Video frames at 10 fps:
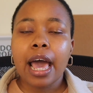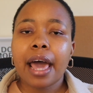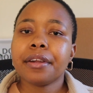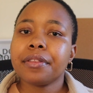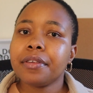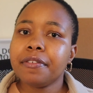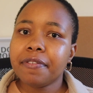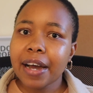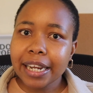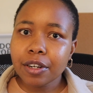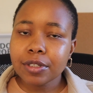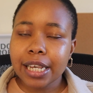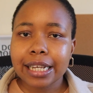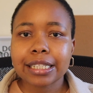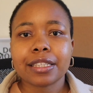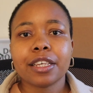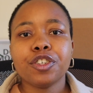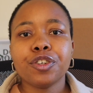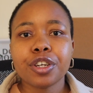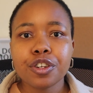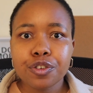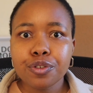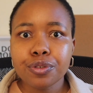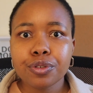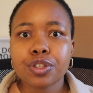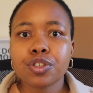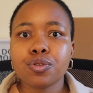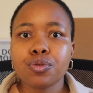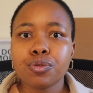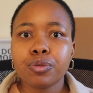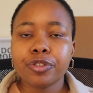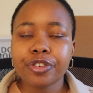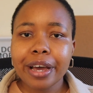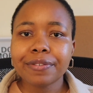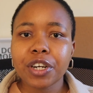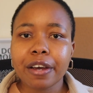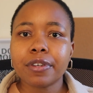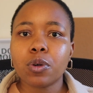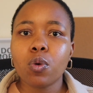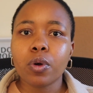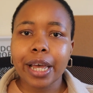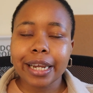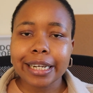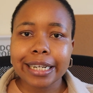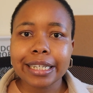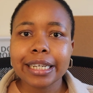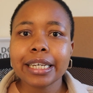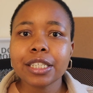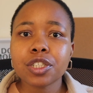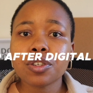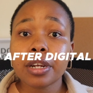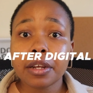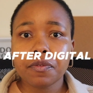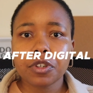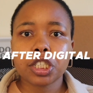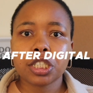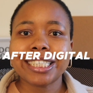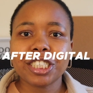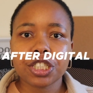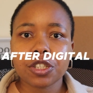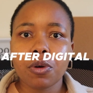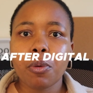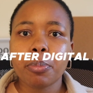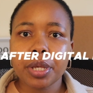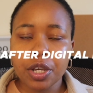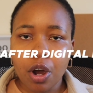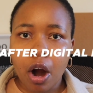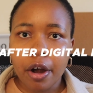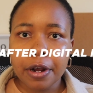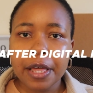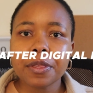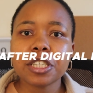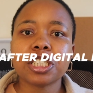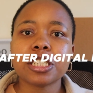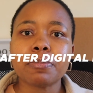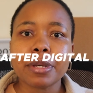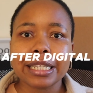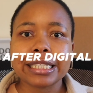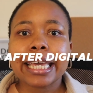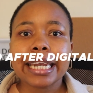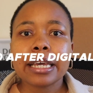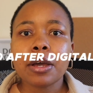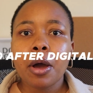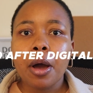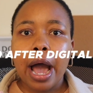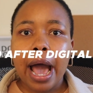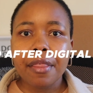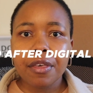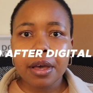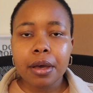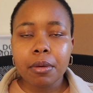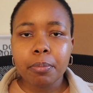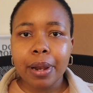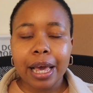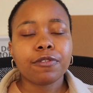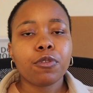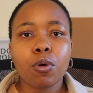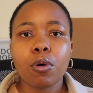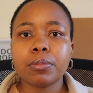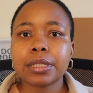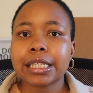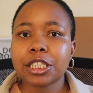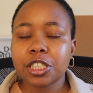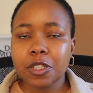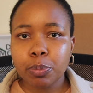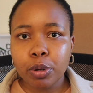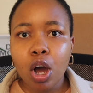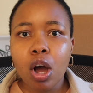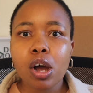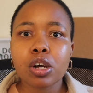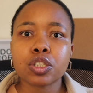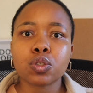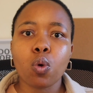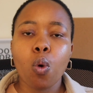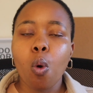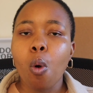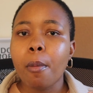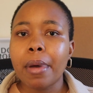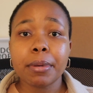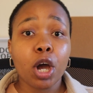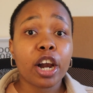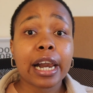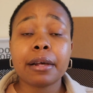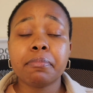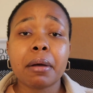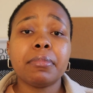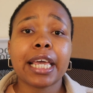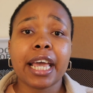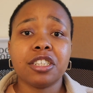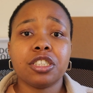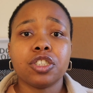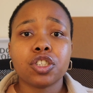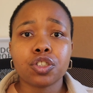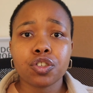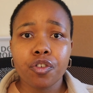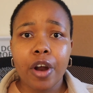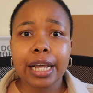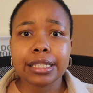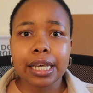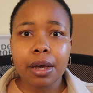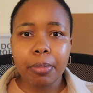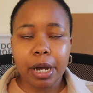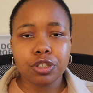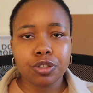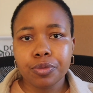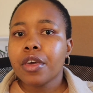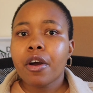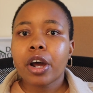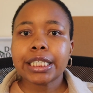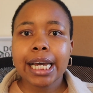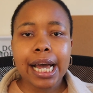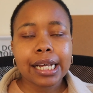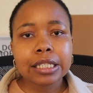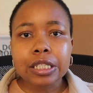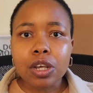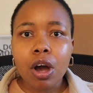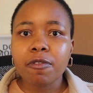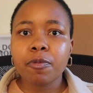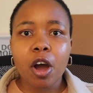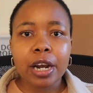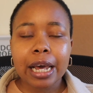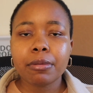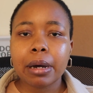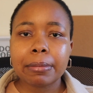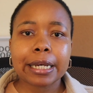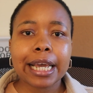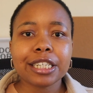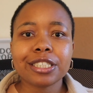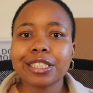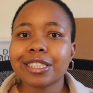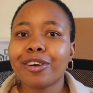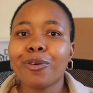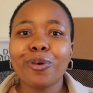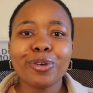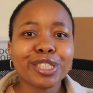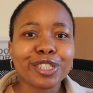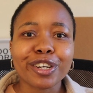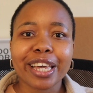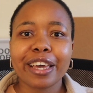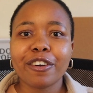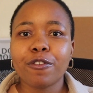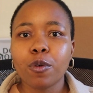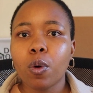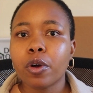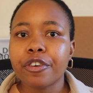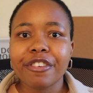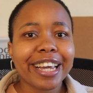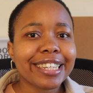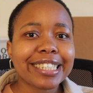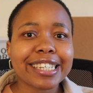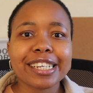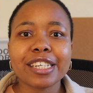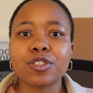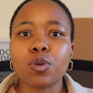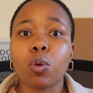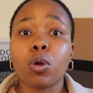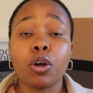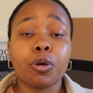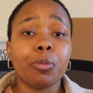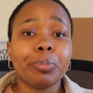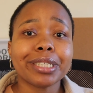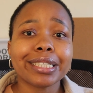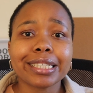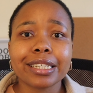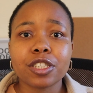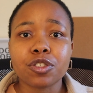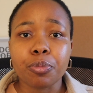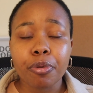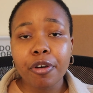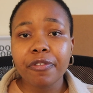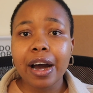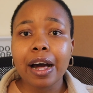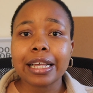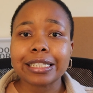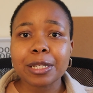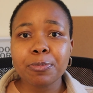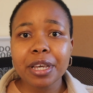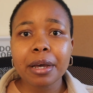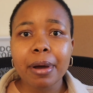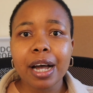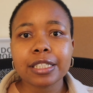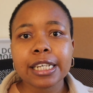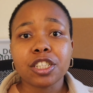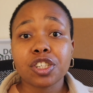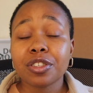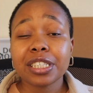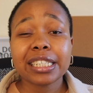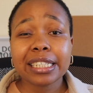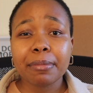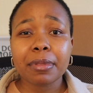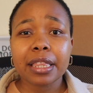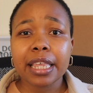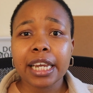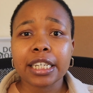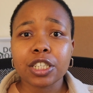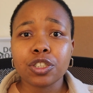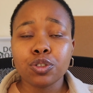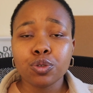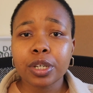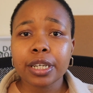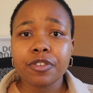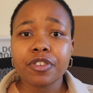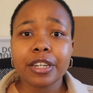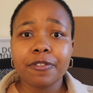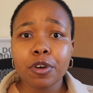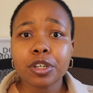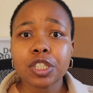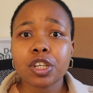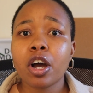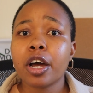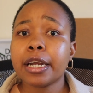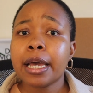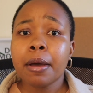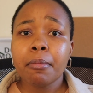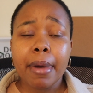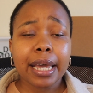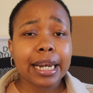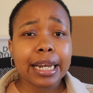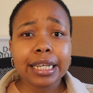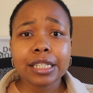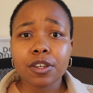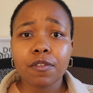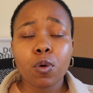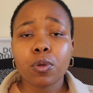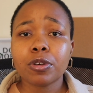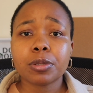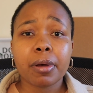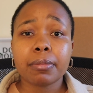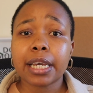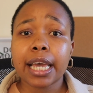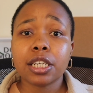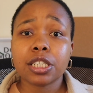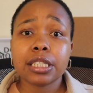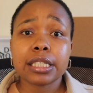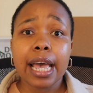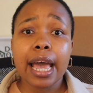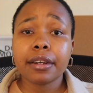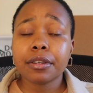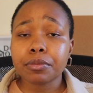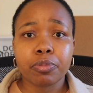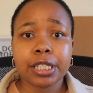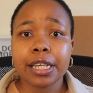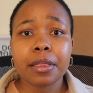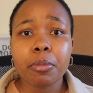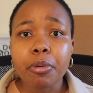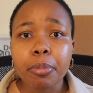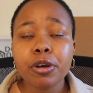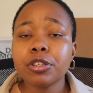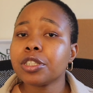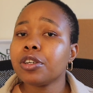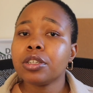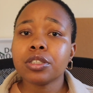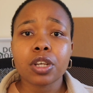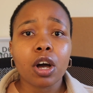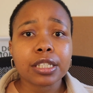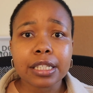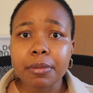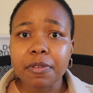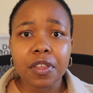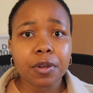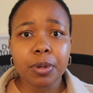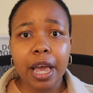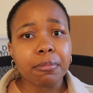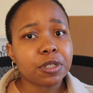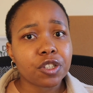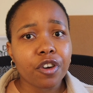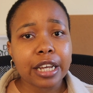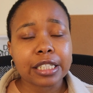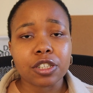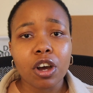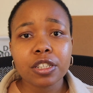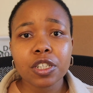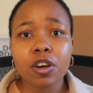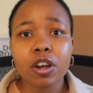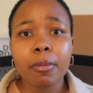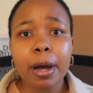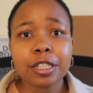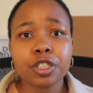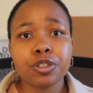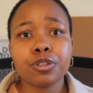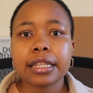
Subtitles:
And the final tactic that you can use to drive traffic organically is to leverage digital PR. And this just means getting other platforms such as blogs or maybe online publications to write about you. There are tons of online publications that are always looking for creators or local businesses to profile and speak about, and so this is something that you can really focus on. Make a list of all those publications and send them proposals, ask them if they'd be happy to write an article about you.